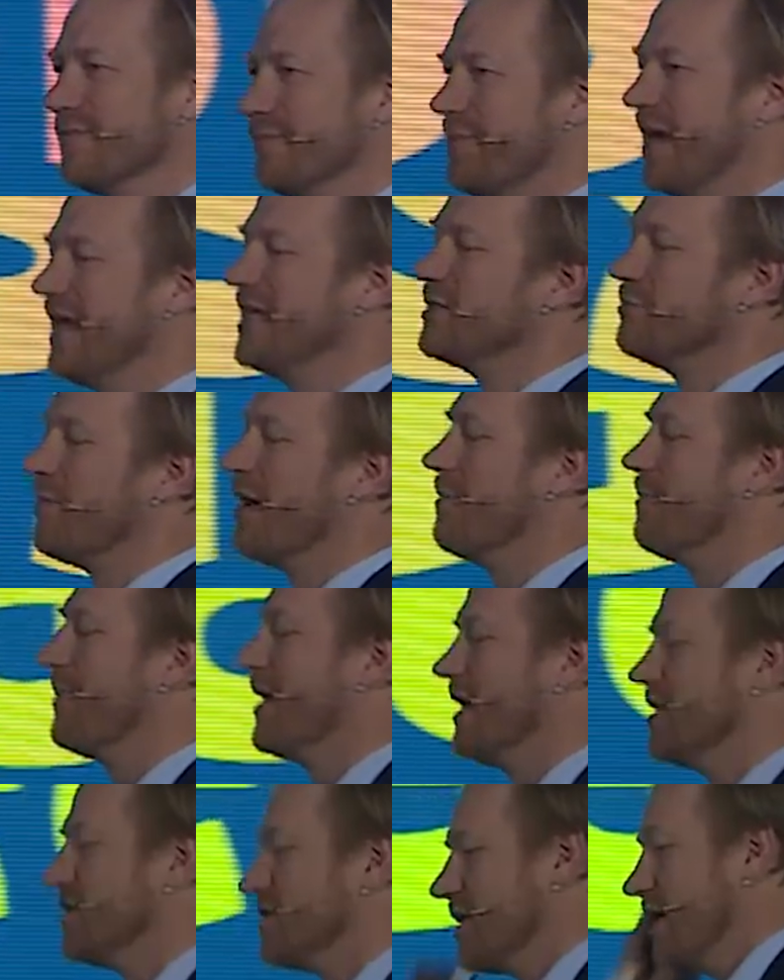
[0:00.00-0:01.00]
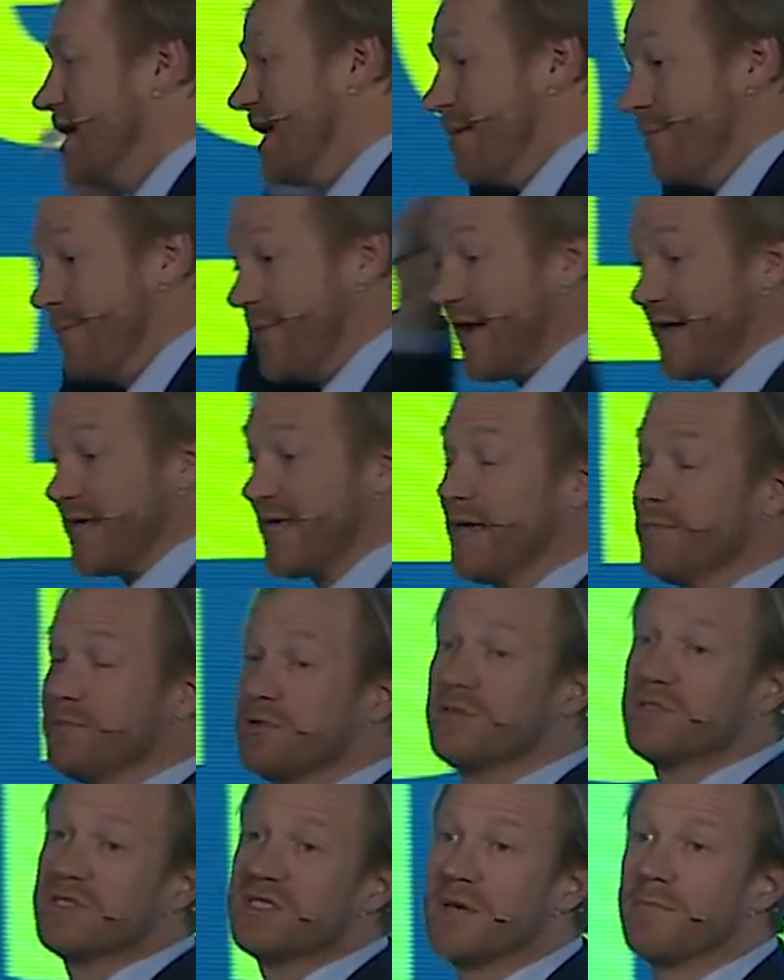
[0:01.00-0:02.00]
page by page. But I came to
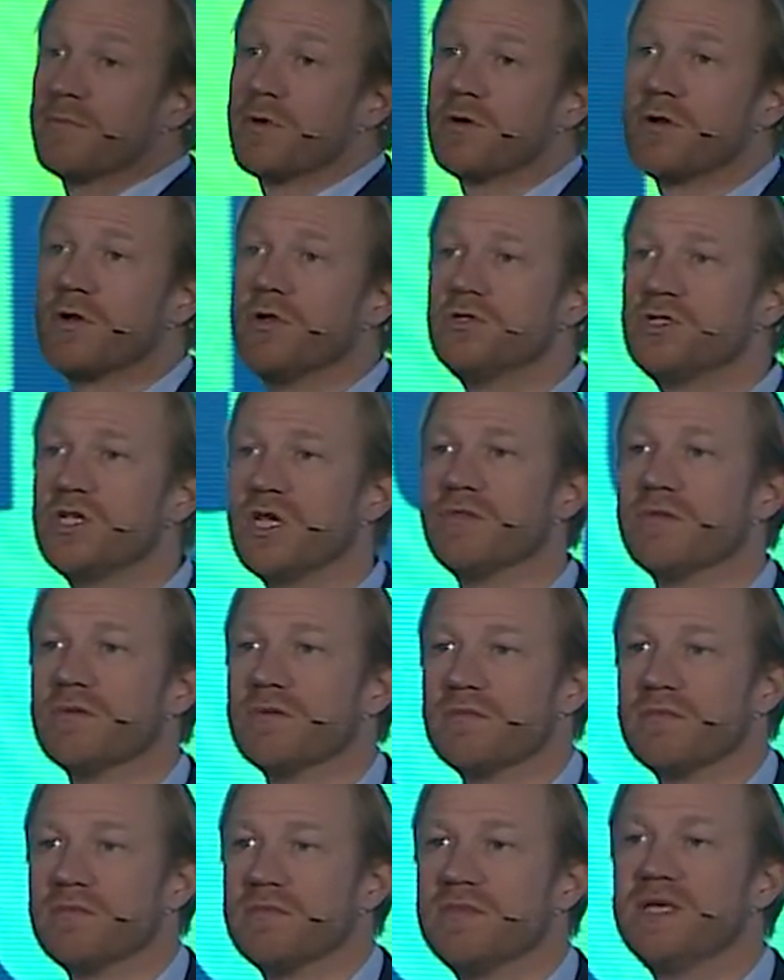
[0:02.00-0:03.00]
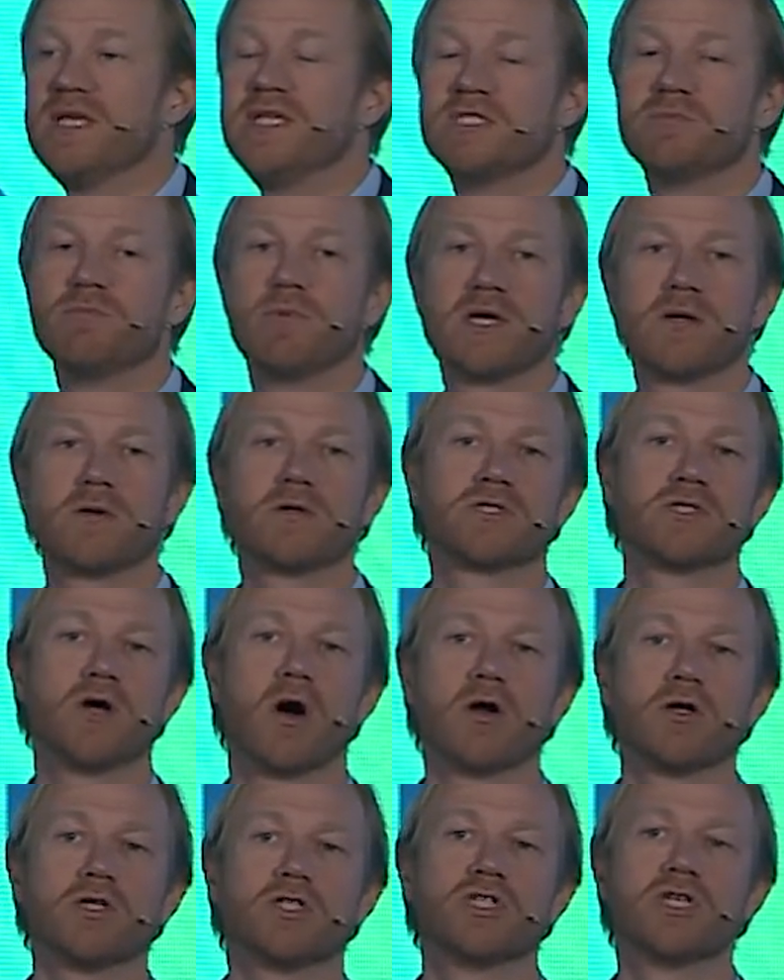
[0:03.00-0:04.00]
the same conclusion. These books
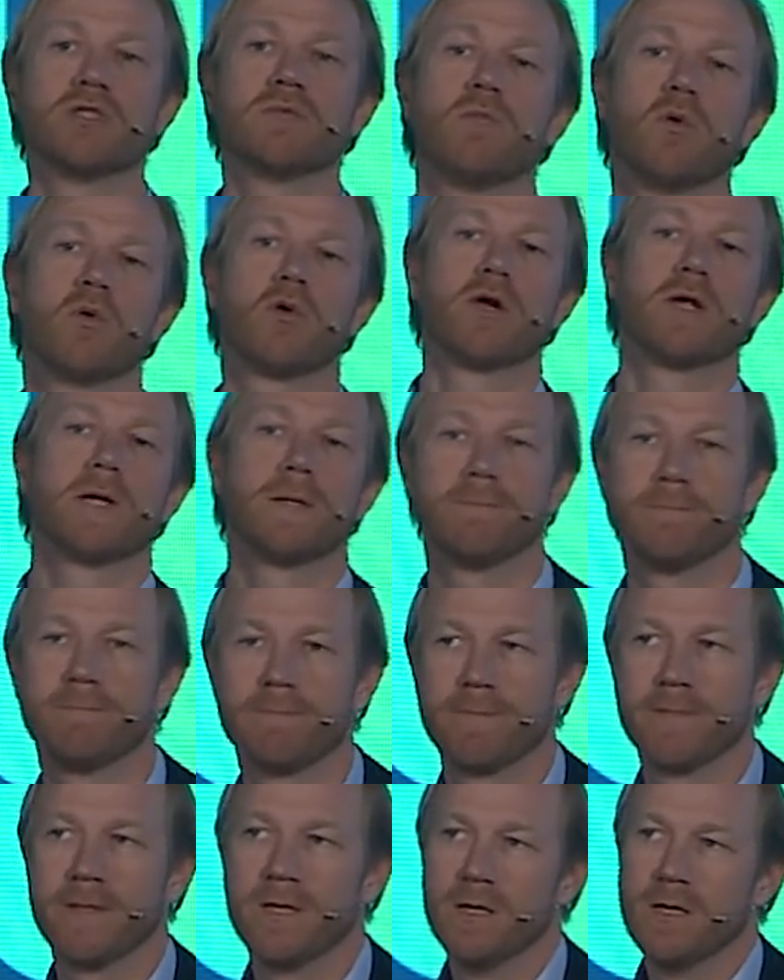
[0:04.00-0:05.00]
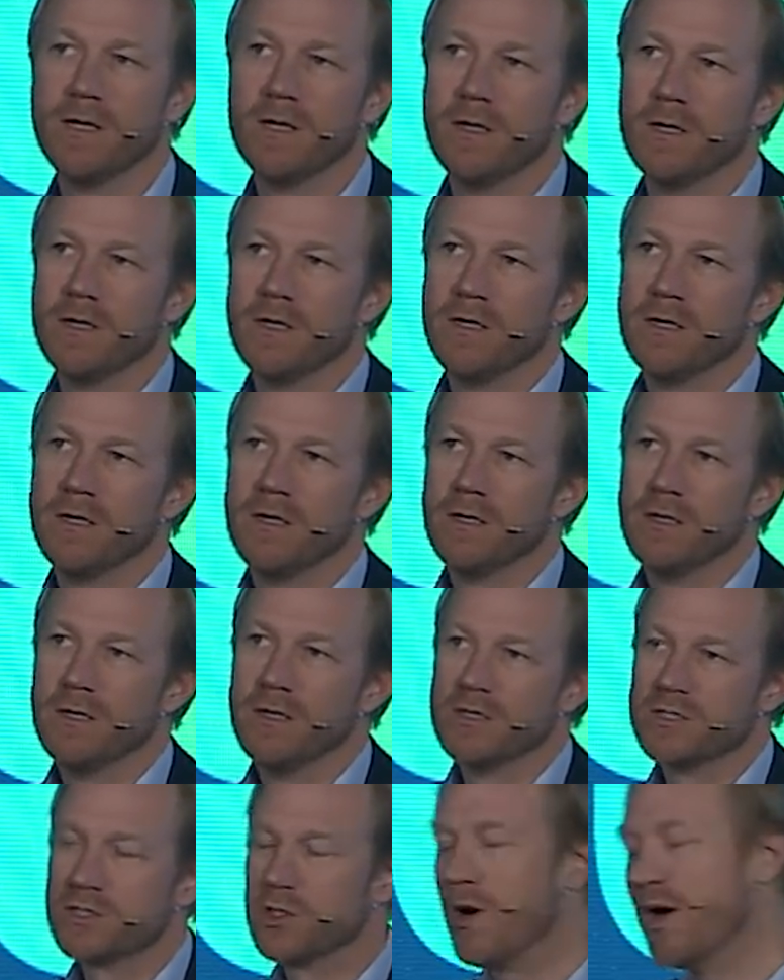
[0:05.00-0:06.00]
are shit boring.
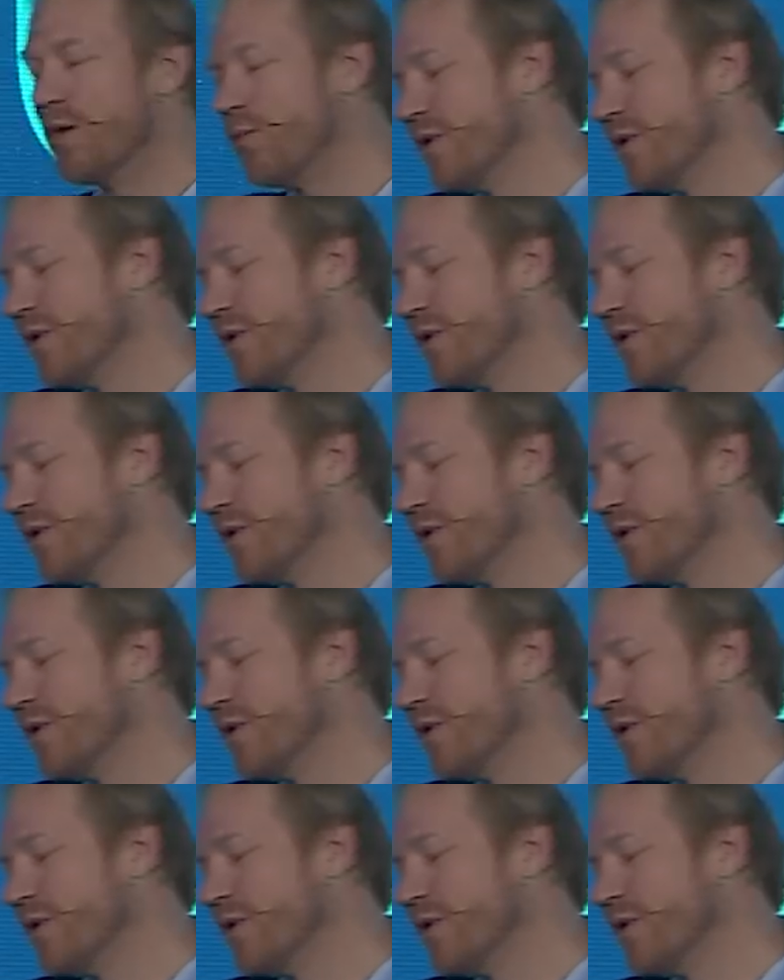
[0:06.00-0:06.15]
So I